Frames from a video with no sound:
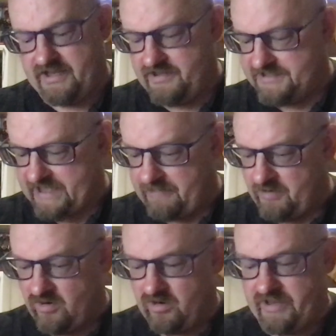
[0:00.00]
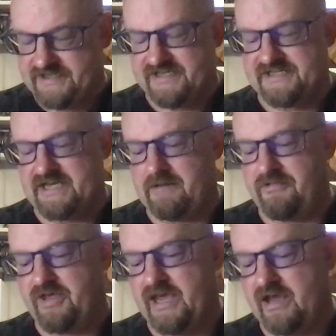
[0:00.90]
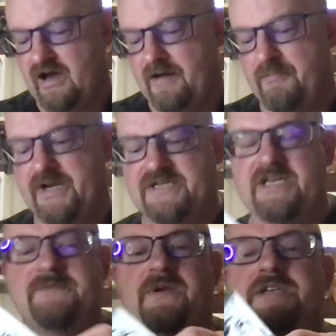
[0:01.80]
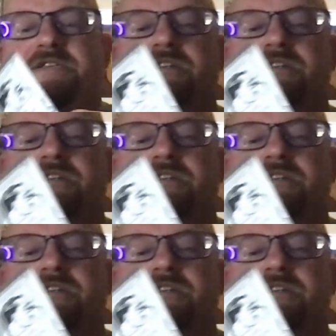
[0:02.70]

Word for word: the same girl, that's the same thing. Um, but it takes place